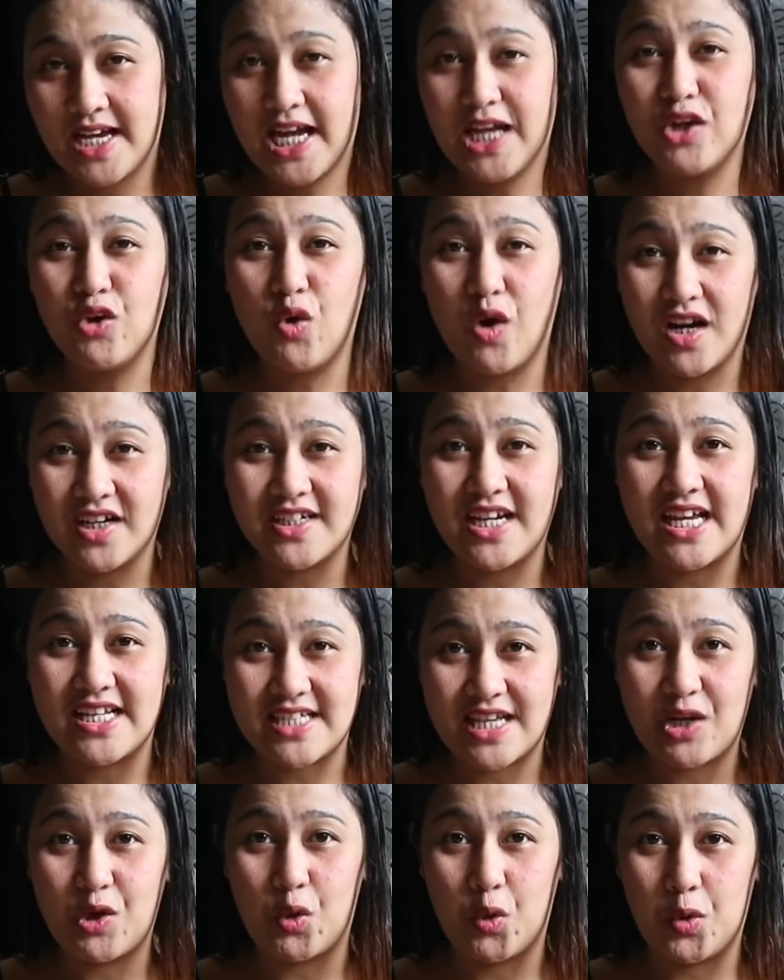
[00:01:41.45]
ano ang
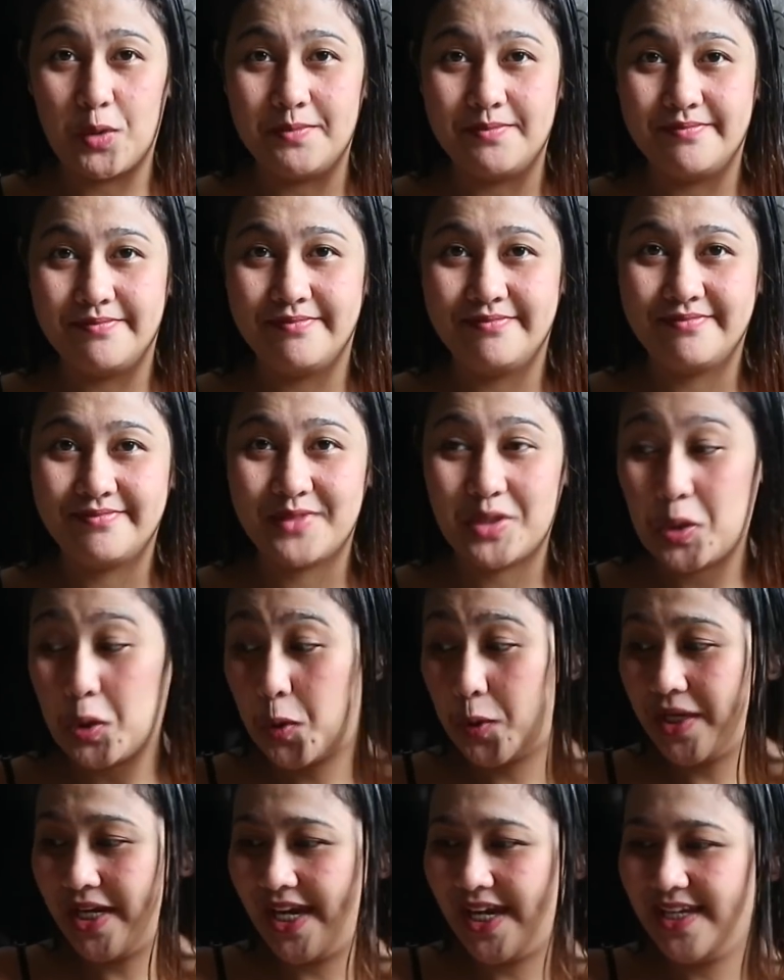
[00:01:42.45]
nasa loob.
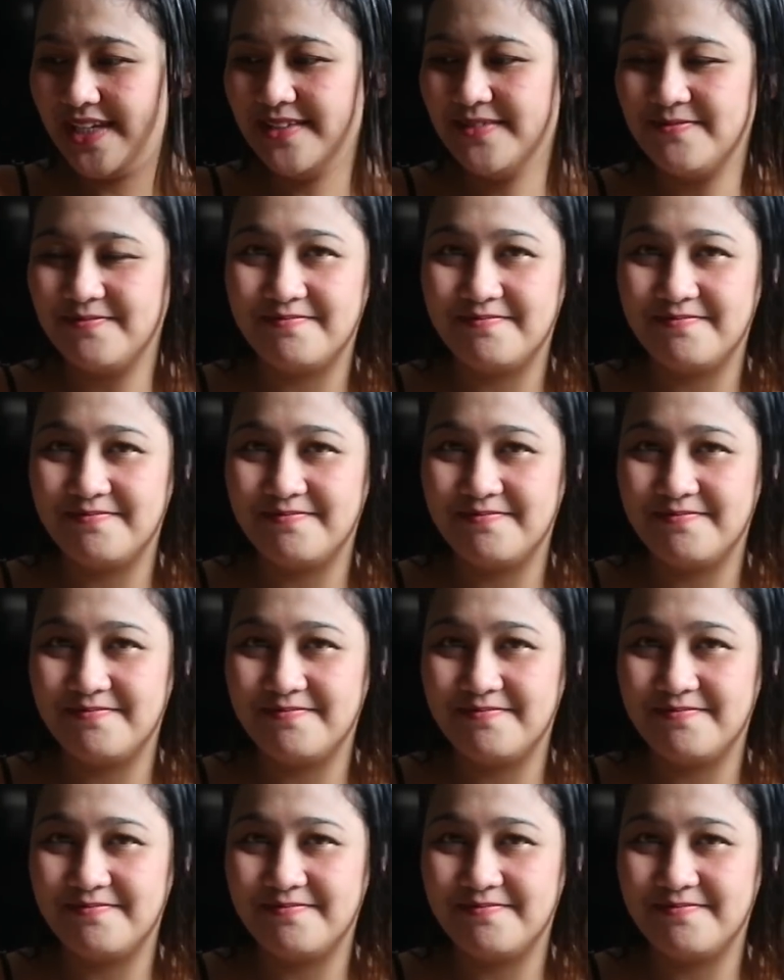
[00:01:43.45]
Okay.